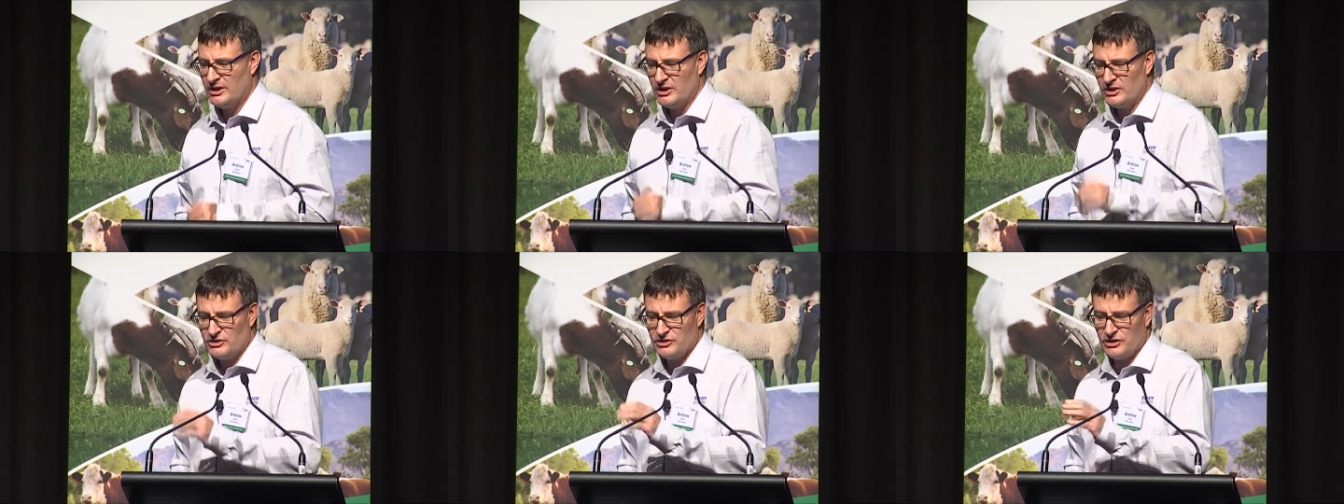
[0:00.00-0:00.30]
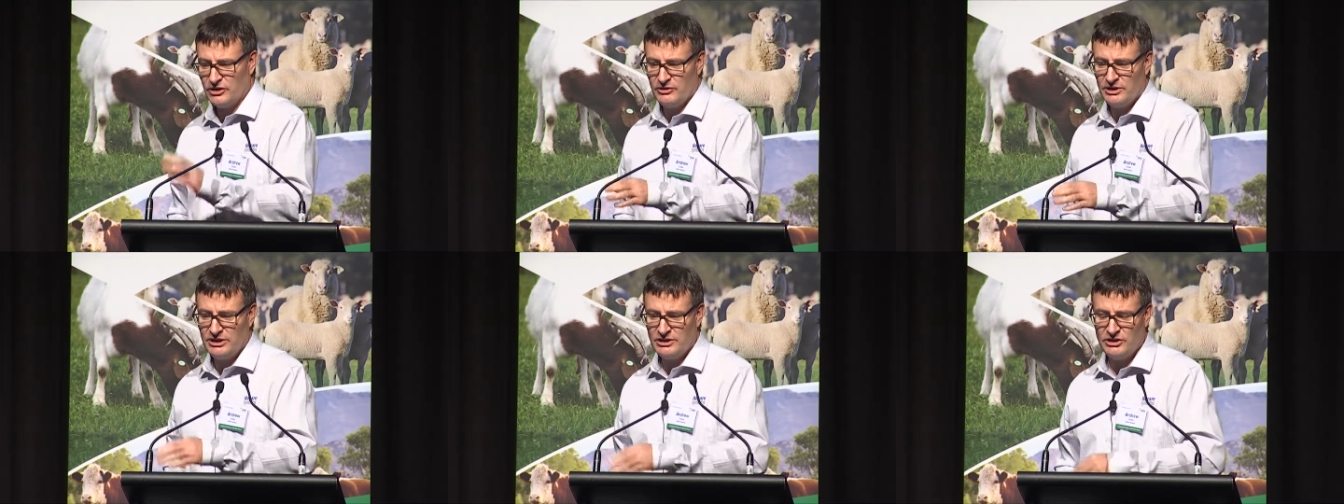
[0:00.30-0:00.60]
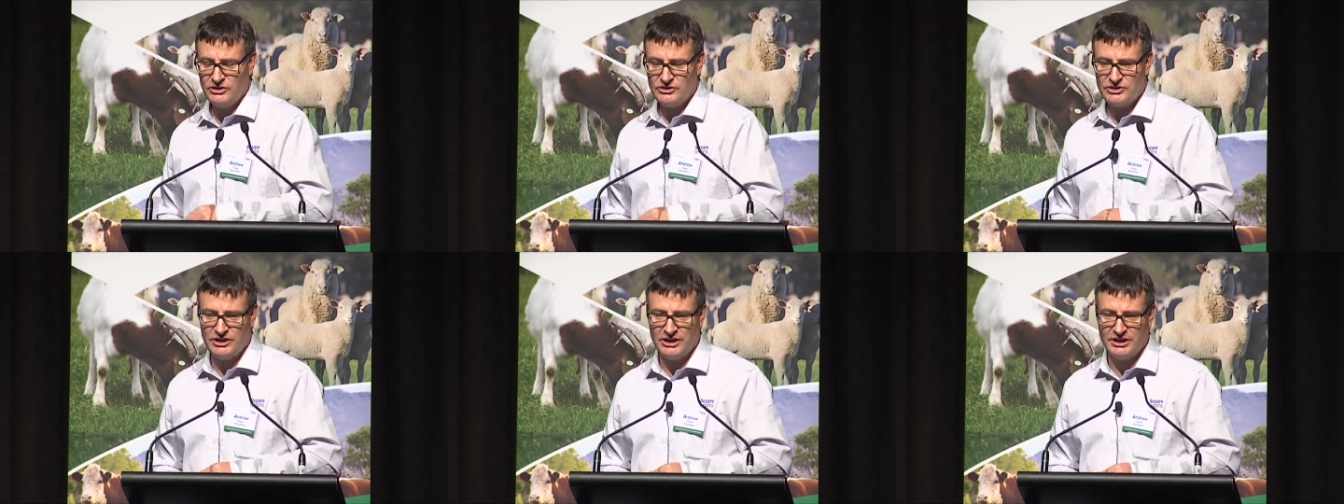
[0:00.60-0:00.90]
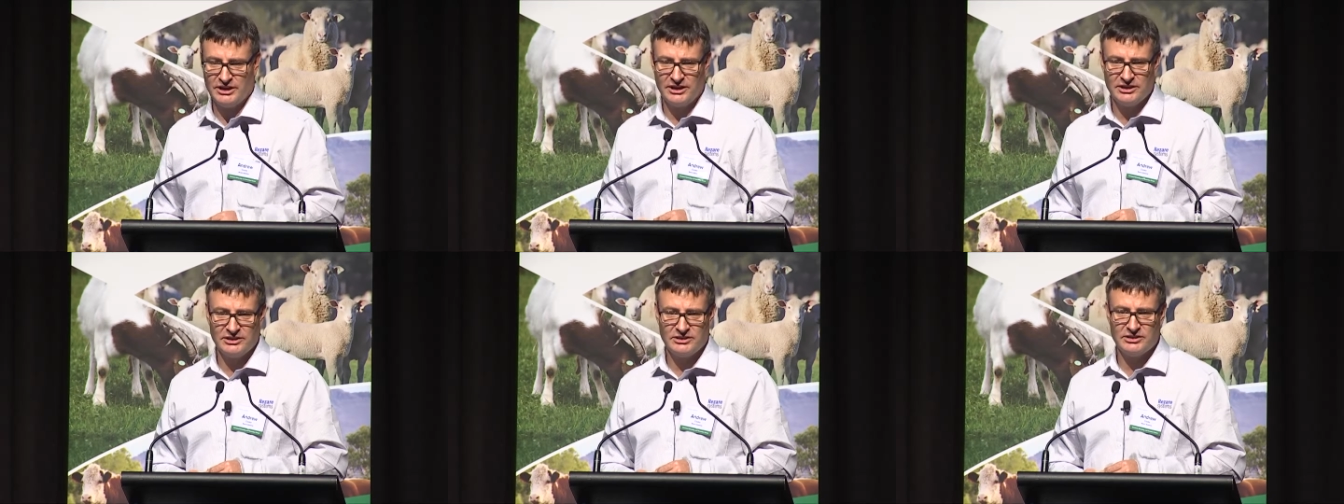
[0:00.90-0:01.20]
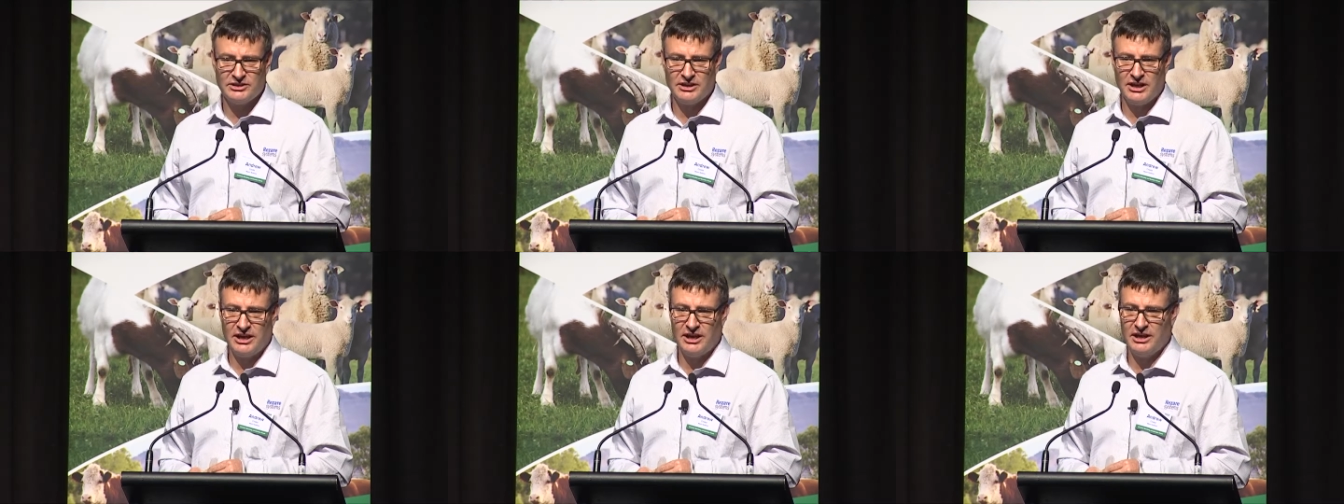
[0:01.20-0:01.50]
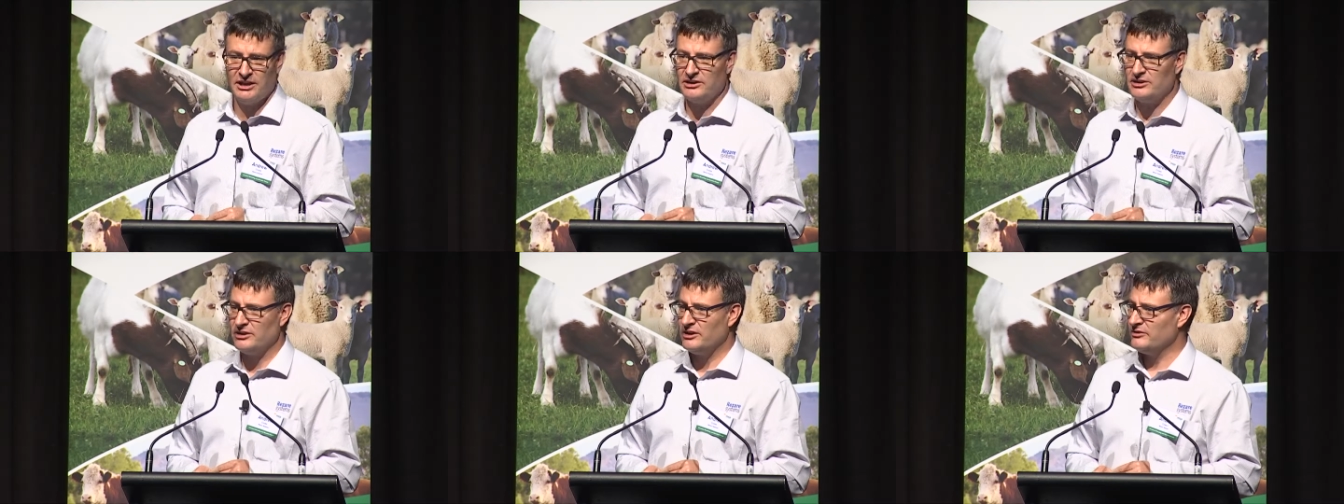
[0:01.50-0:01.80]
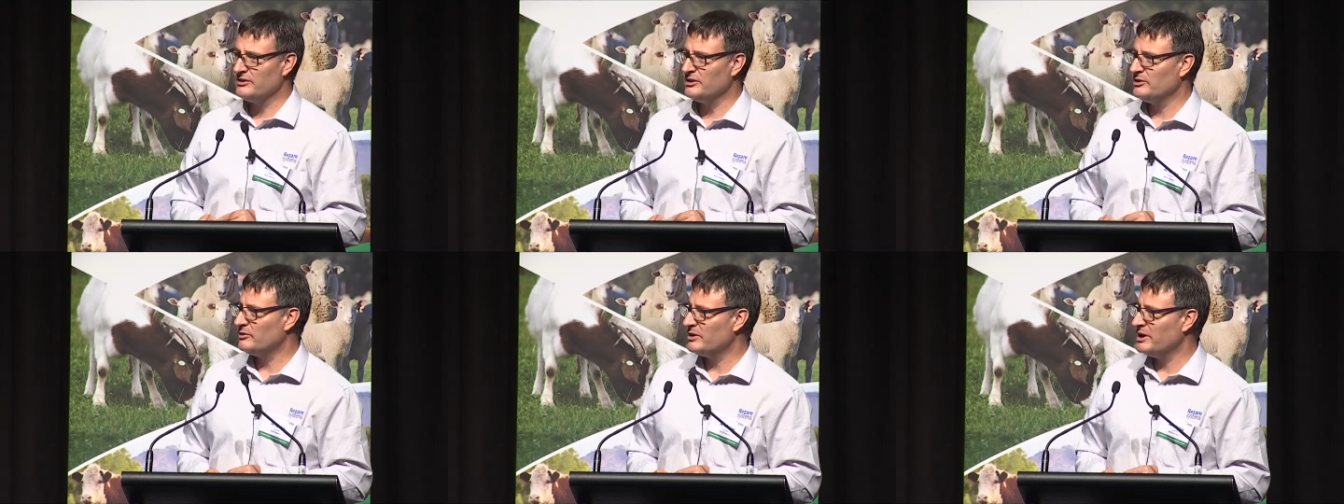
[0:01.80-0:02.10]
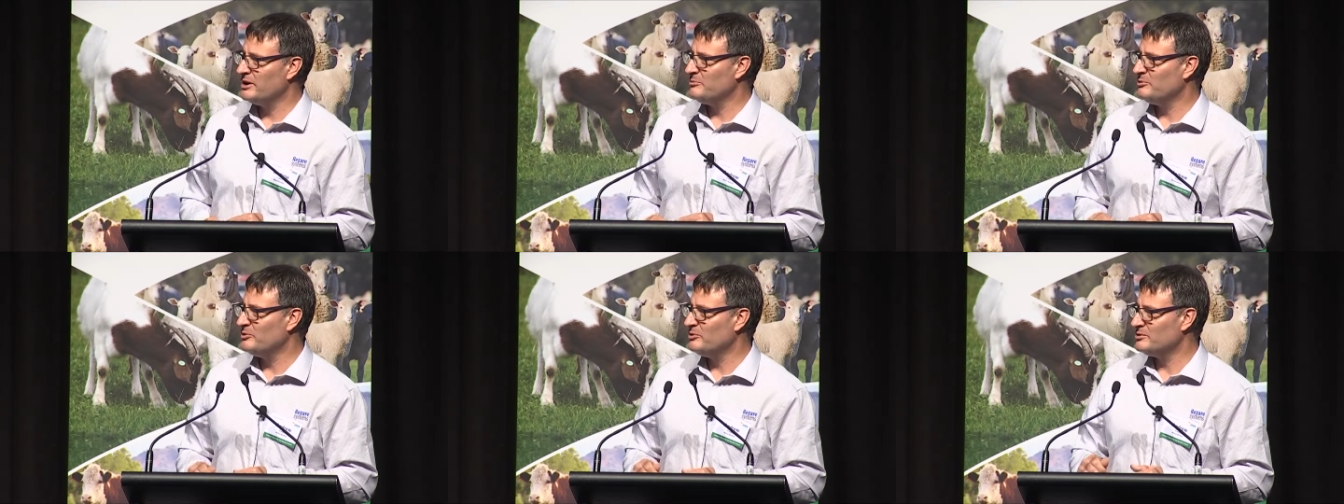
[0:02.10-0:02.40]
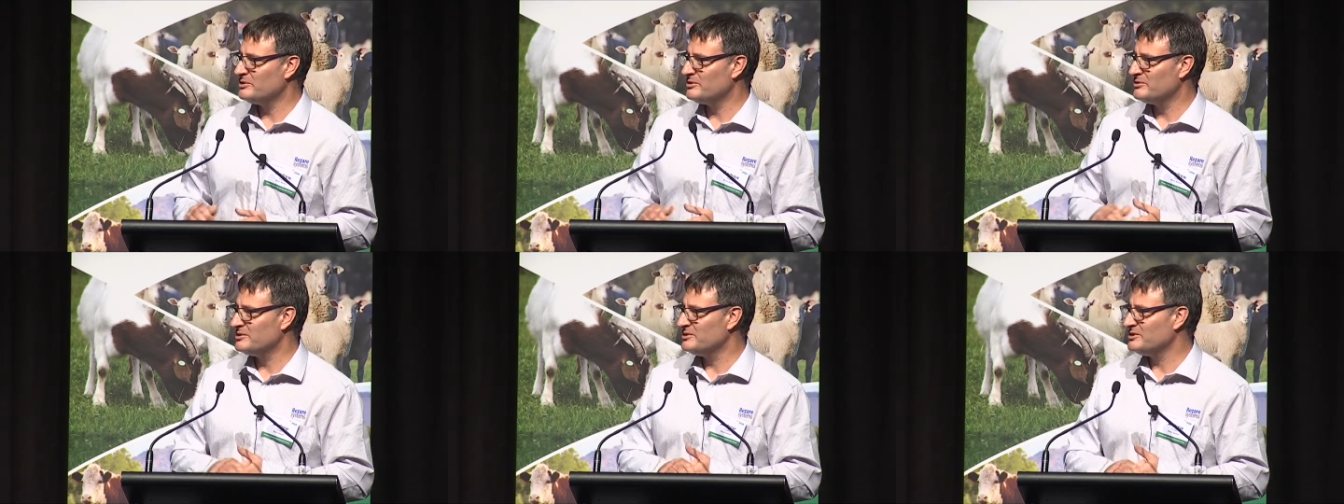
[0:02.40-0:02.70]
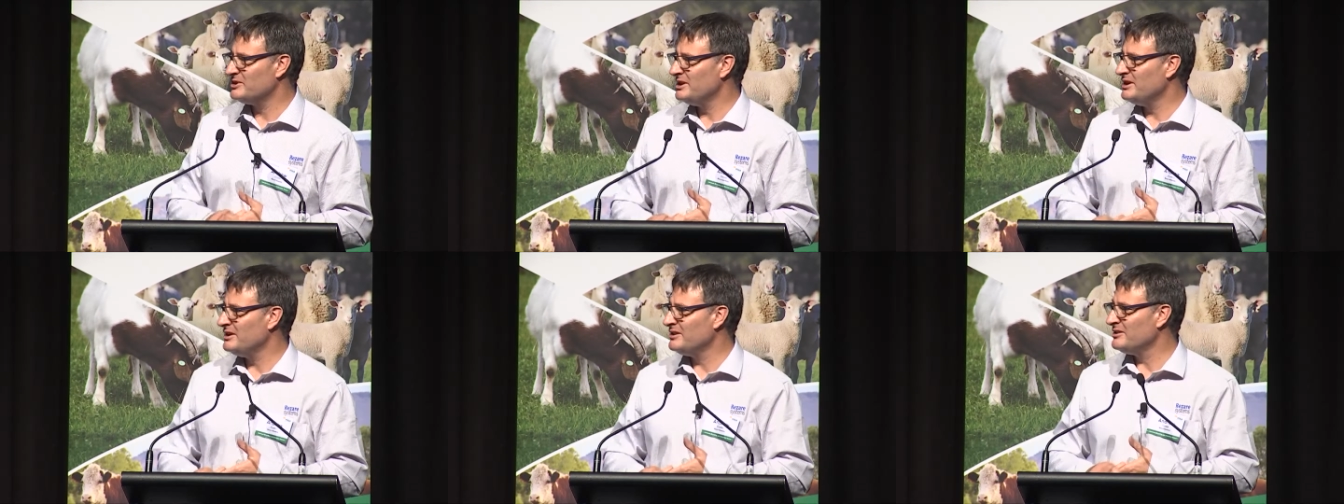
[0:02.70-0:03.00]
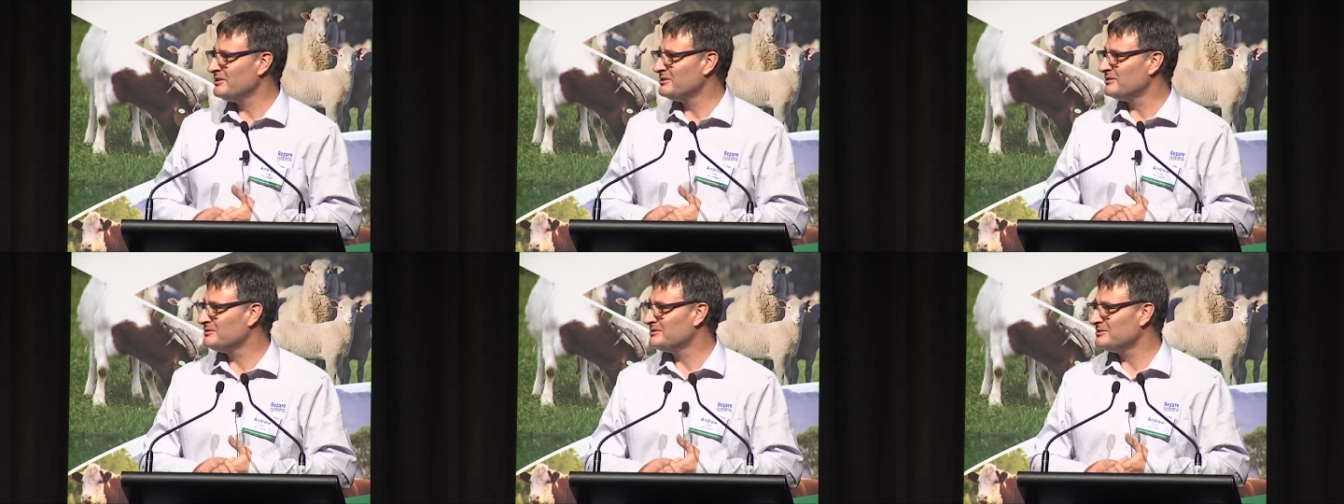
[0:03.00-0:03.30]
So in New Zealand, and I think Graham Alder is here.